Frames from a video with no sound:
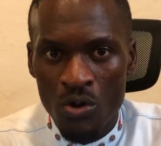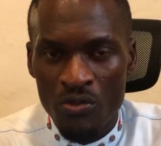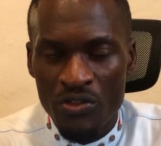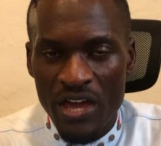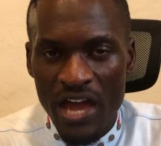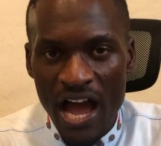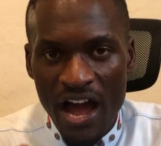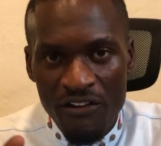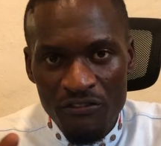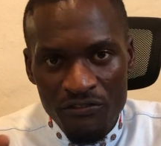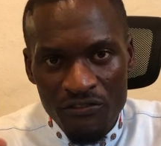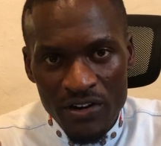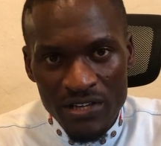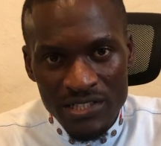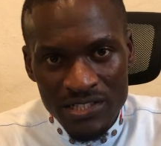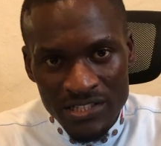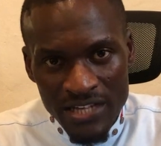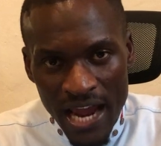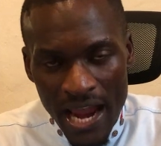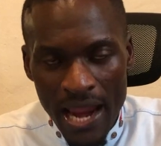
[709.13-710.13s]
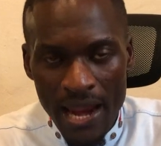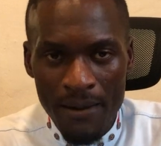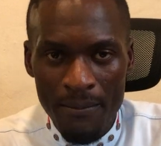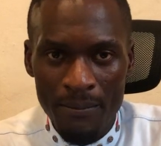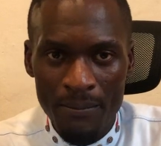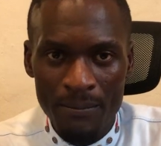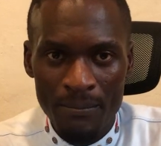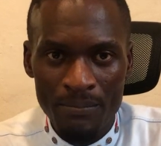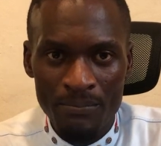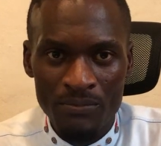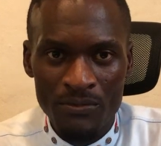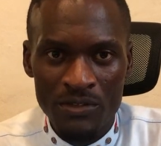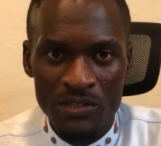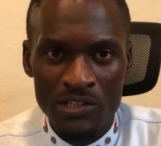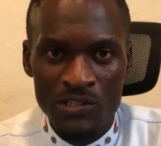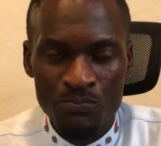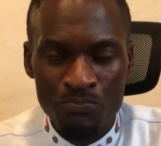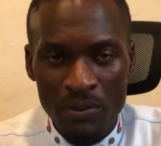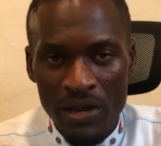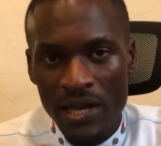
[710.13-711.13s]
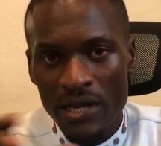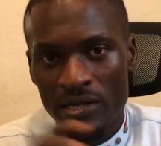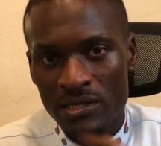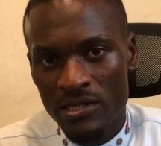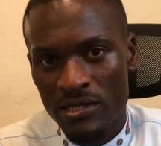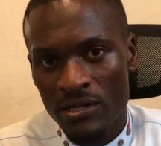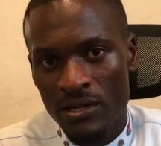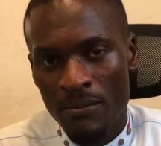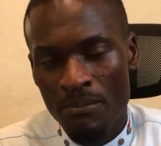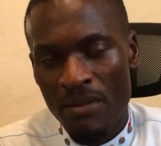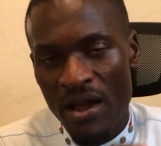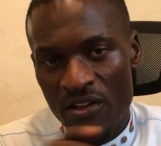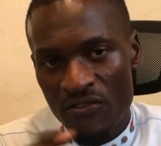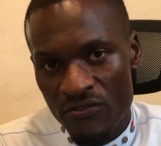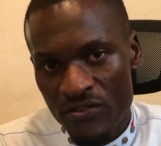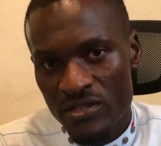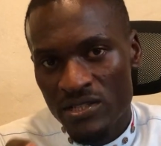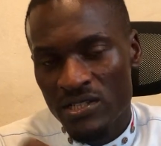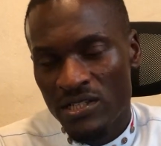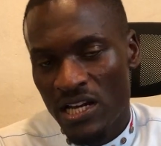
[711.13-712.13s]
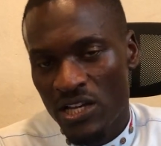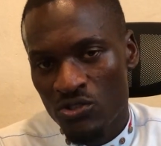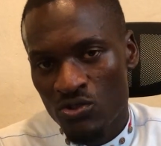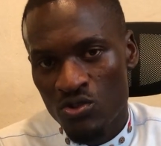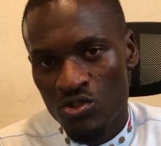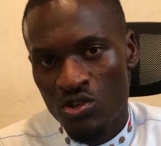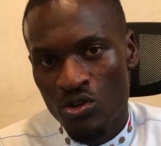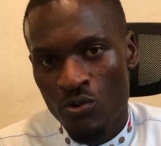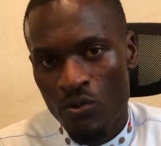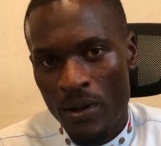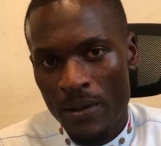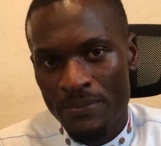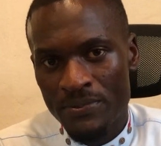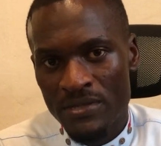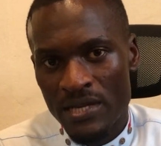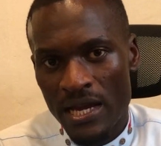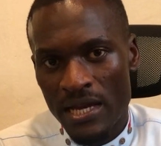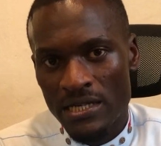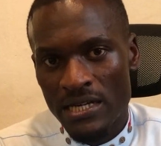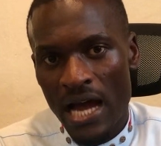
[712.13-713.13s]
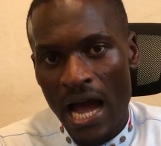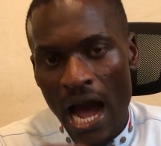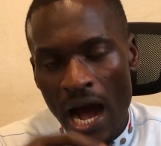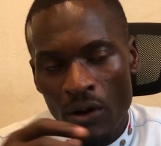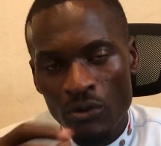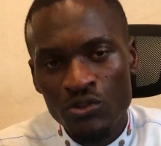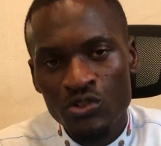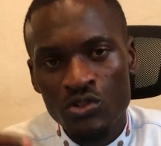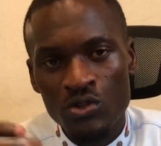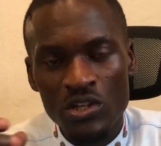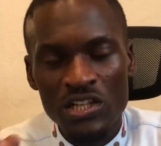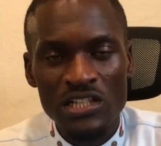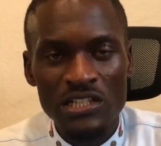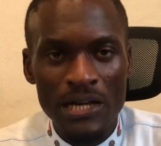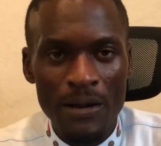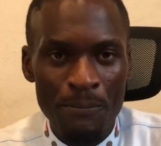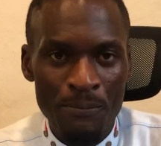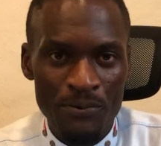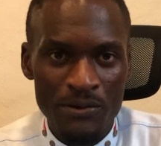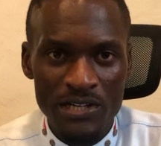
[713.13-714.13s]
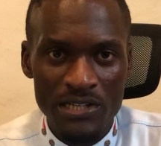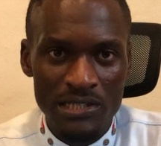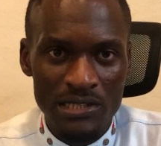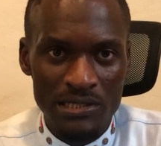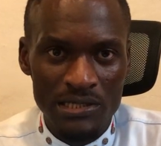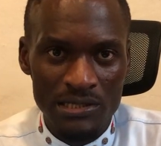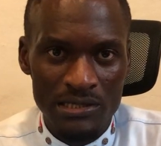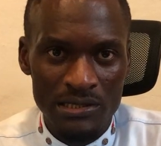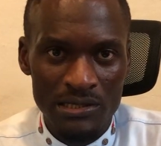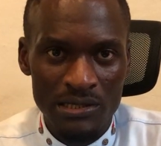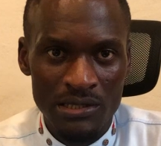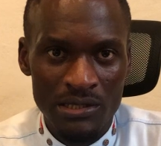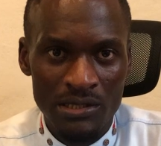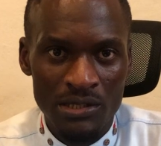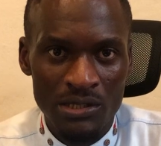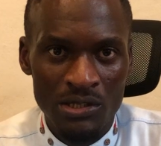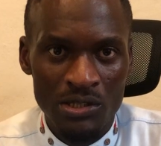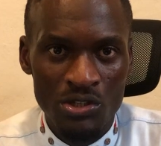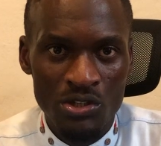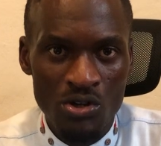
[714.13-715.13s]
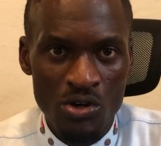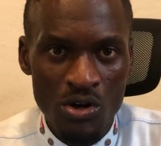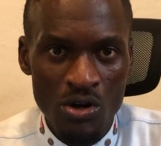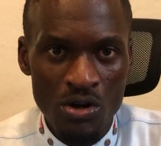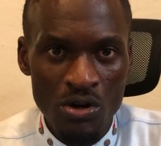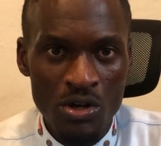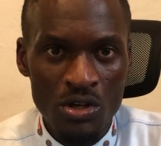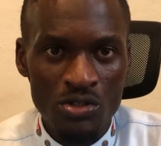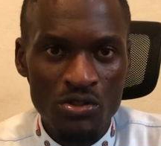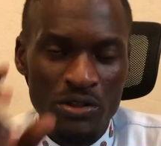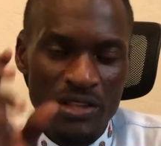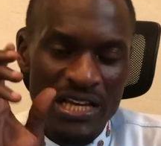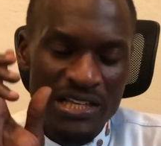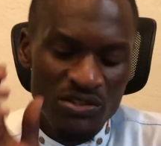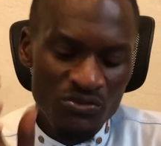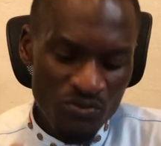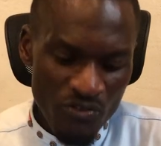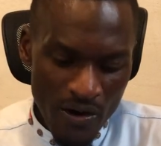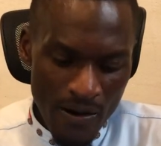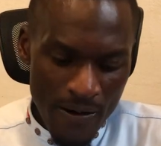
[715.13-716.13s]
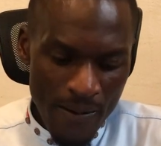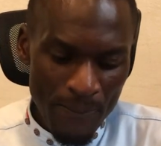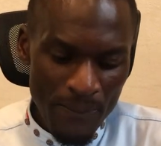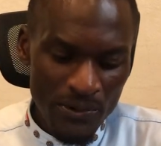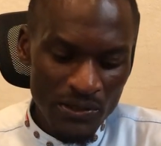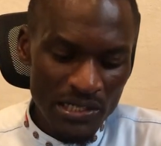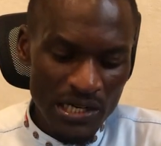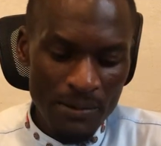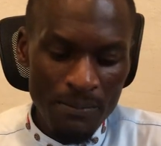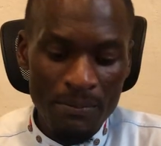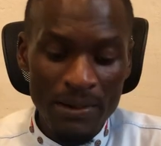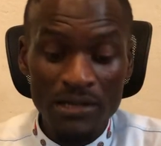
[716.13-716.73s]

The average time spent by visitors on your website, how do you interpret it? You know, so that's very important.